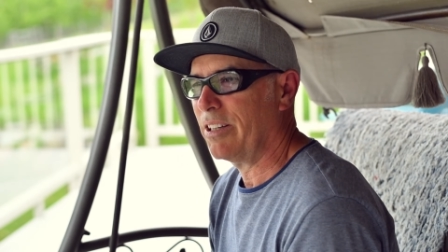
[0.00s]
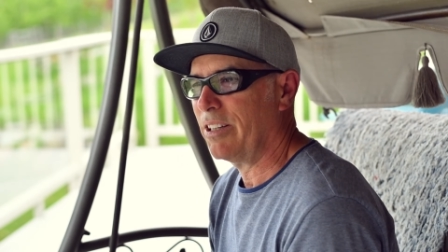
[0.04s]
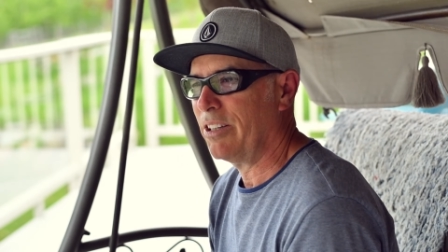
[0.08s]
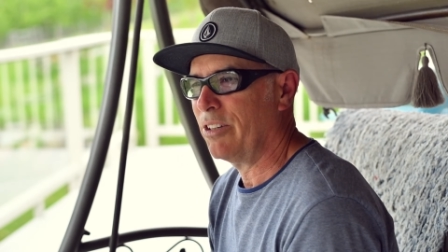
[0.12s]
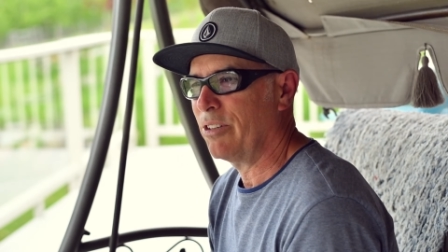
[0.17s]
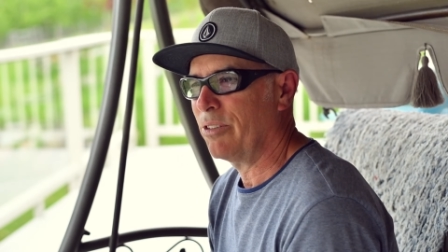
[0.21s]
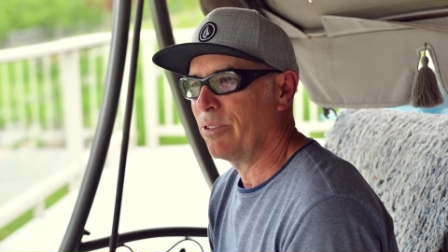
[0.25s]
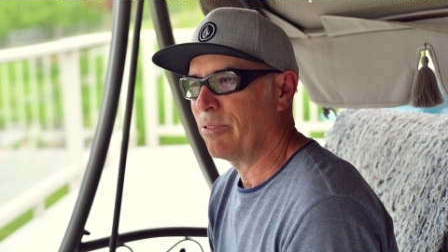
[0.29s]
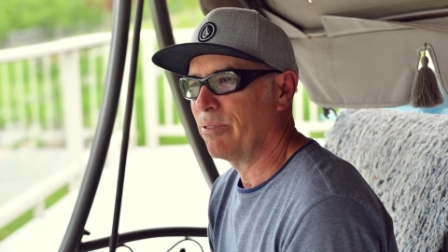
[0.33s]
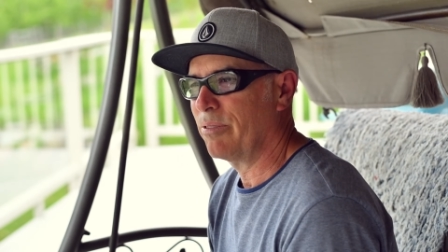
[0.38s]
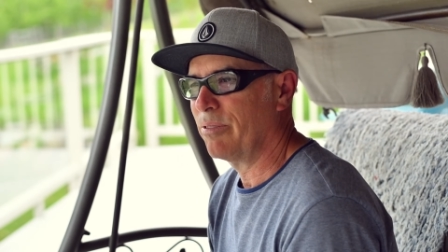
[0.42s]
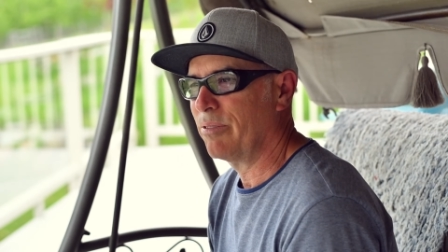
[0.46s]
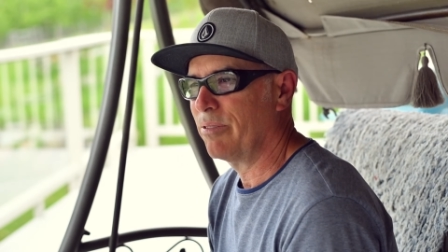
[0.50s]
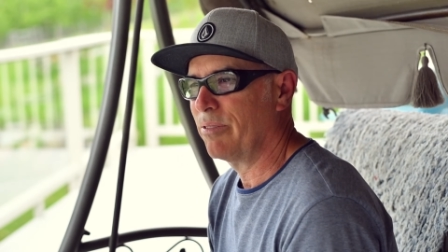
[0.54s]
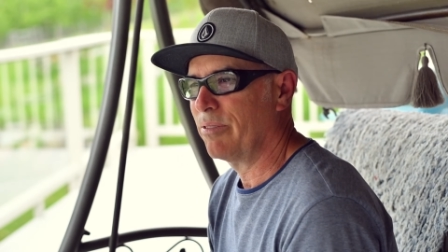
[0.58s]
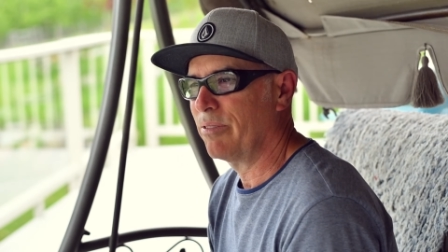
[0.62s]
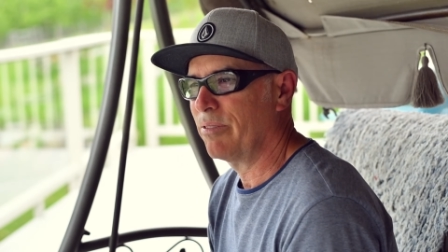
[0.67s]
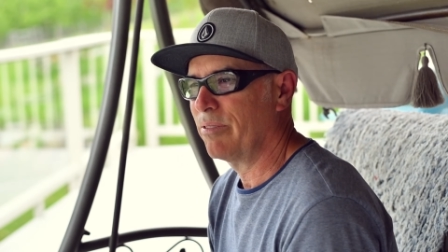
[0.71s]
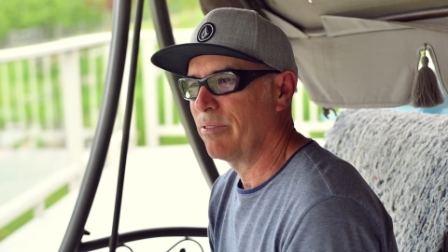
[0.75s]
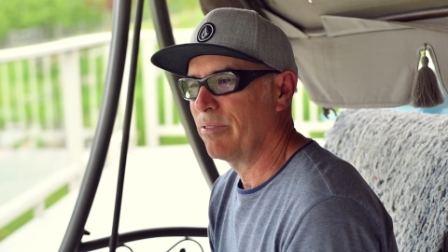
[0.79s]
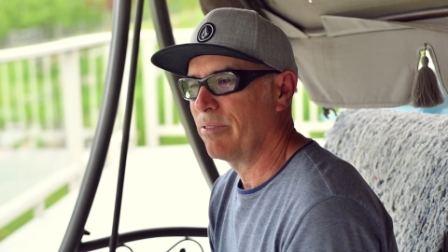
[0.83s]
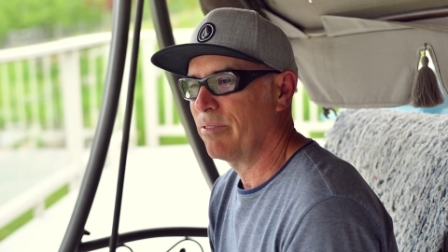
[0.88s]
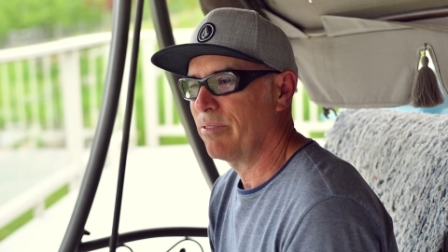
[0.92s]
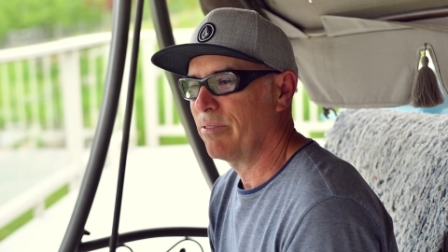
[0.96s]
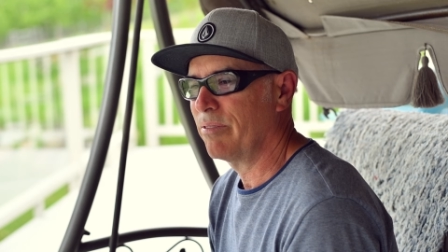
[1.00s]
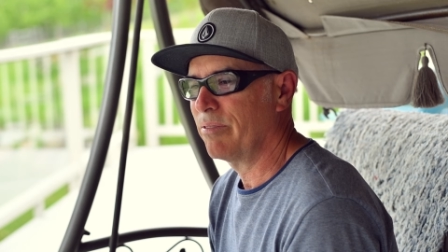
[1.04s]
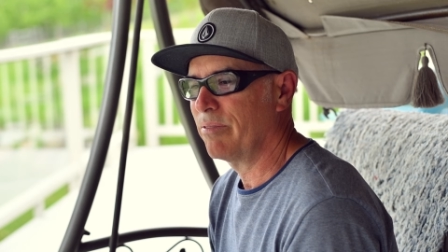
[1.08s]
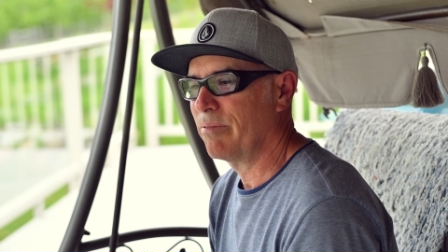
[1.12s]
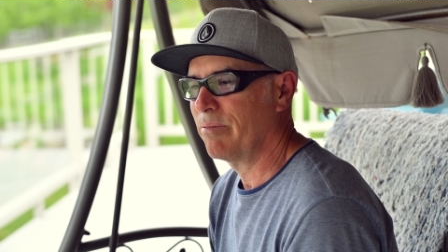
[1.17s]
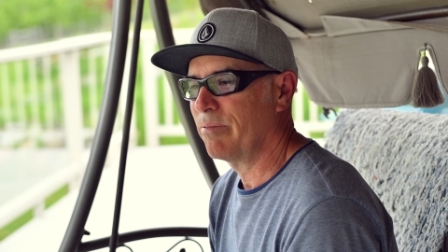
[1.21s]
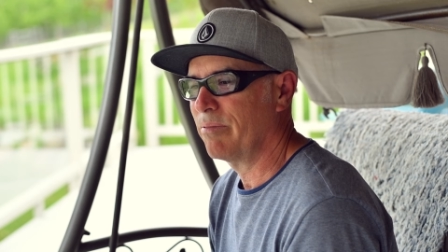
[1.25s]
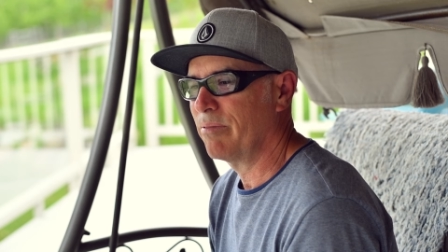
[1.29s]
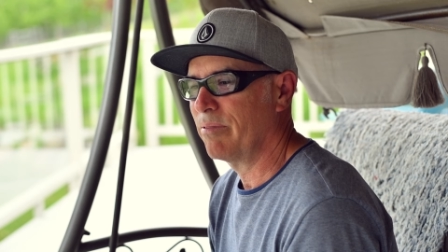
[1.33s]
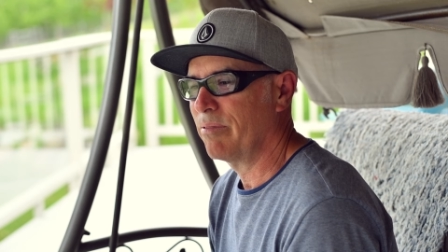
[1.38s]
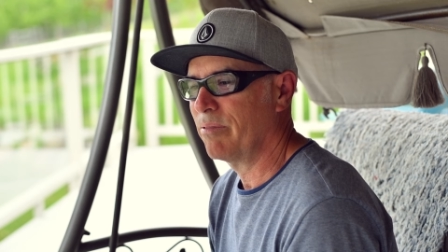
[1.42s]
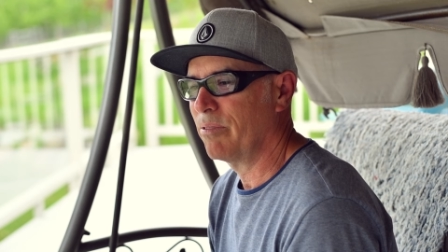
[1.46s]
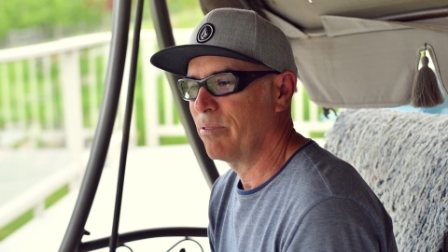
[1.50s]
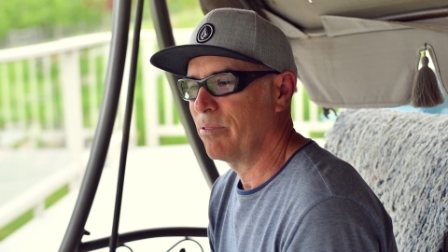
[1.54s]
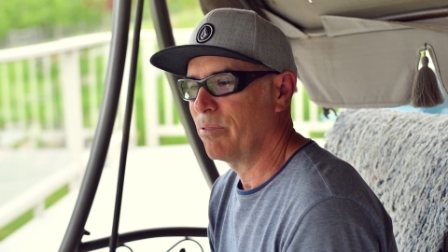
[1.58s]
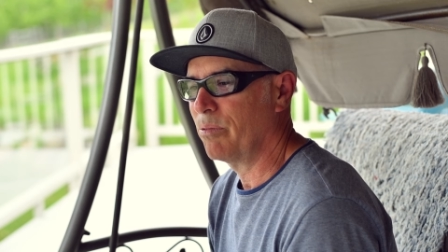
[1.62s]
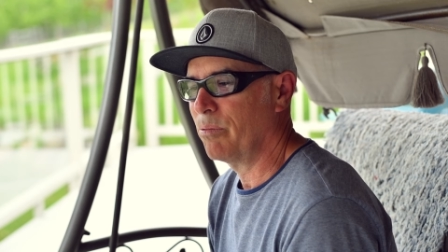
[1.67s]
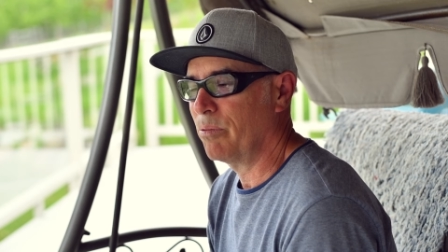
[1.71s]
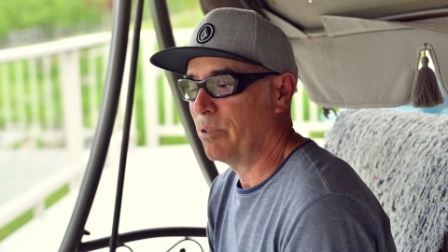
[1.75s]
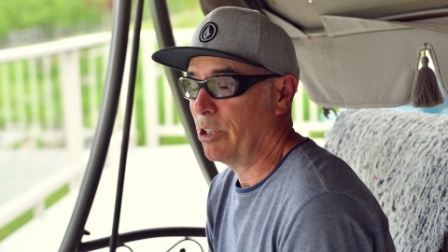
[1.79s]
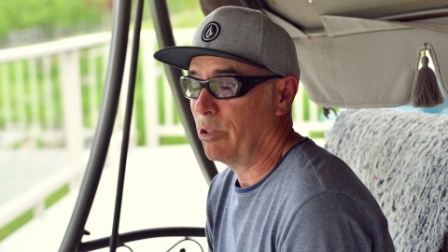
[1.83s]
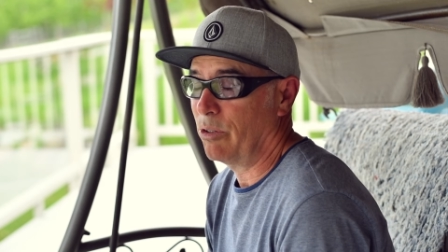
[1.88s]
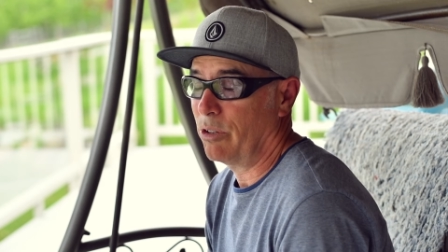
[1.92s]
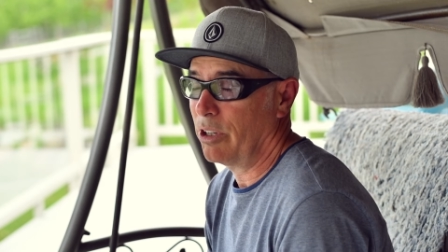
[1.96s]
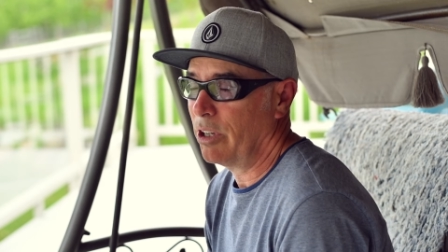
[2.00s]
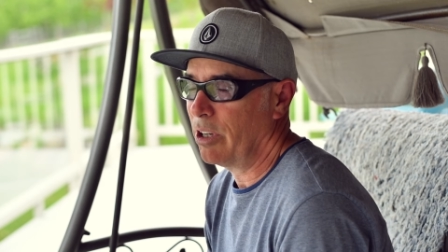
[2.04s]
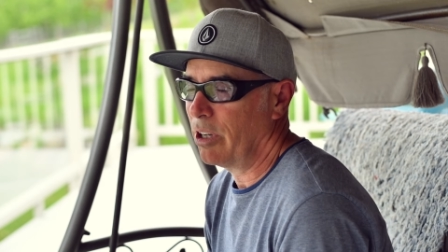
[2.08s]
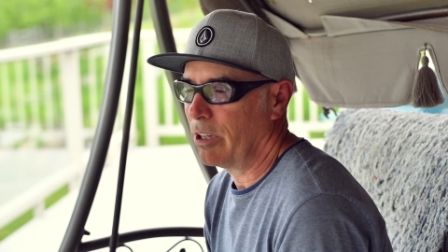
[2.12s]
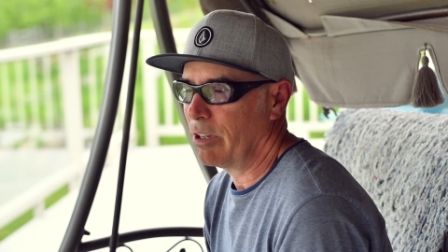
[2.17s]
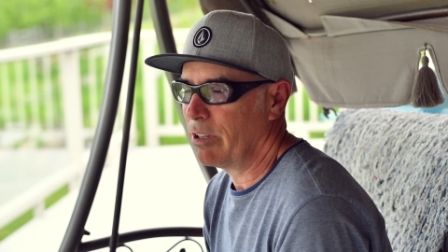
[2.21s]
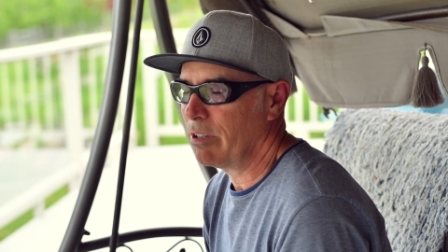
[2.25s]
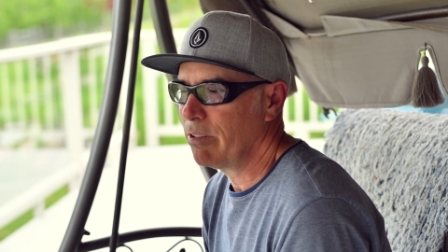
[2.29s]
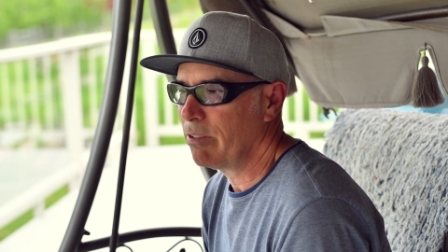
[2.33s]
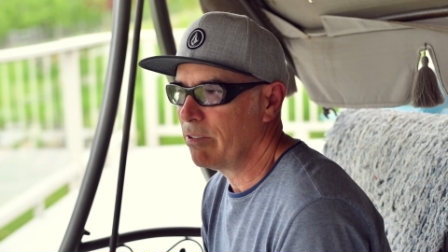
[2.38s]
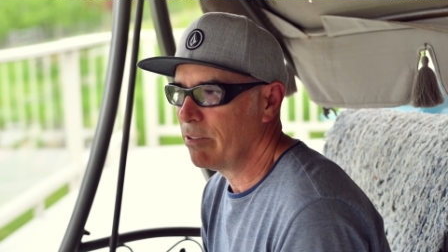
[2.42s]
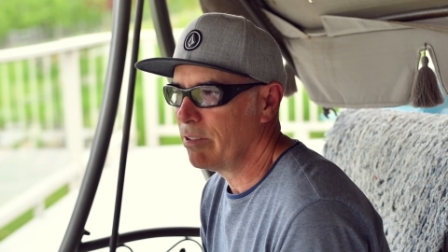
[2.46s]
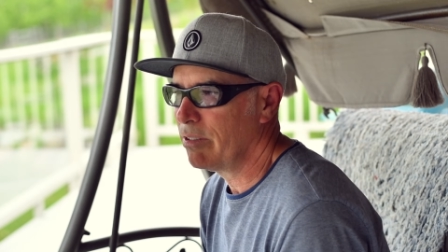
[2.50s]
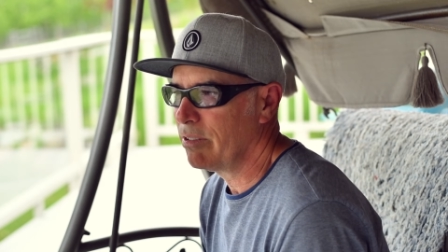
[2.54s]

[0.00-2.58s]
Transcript: you know, without God.